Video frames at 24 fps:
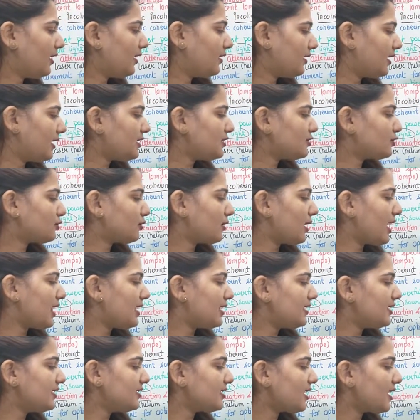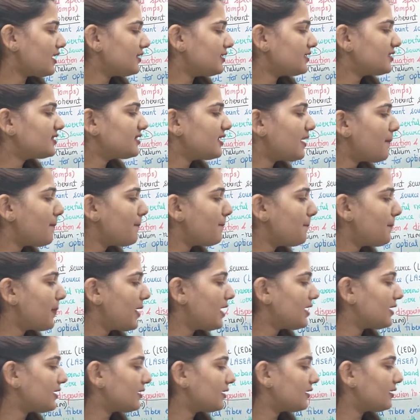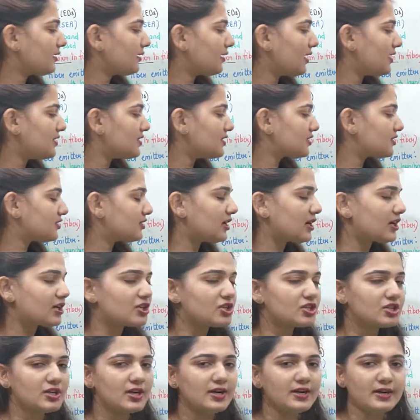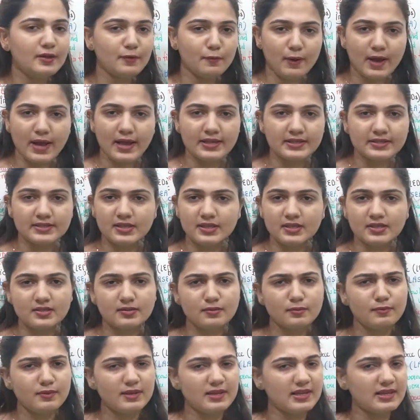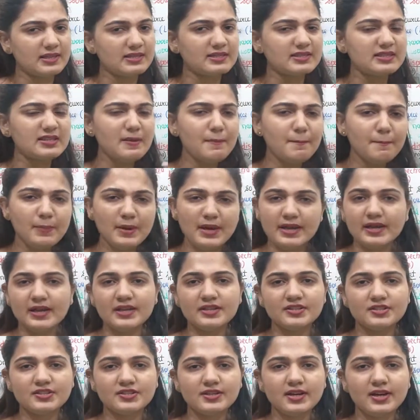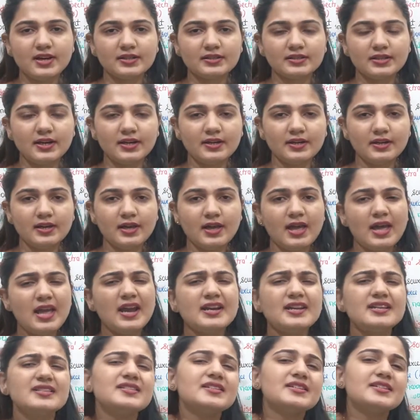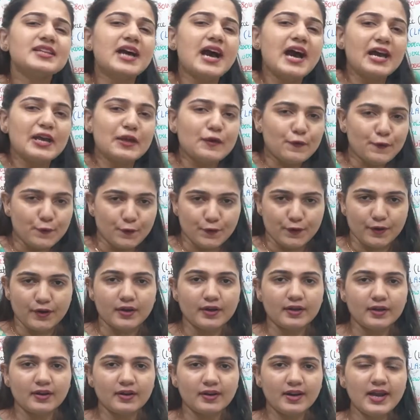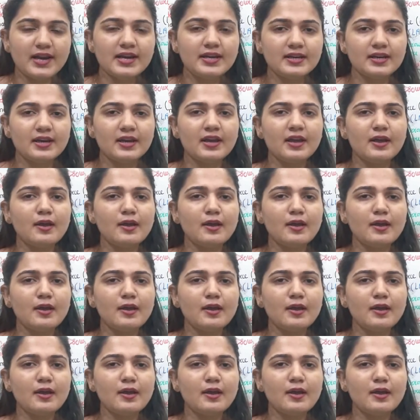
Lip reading: Right? So LED are the simple construction devices. We can simply construct it. It is a diode, right?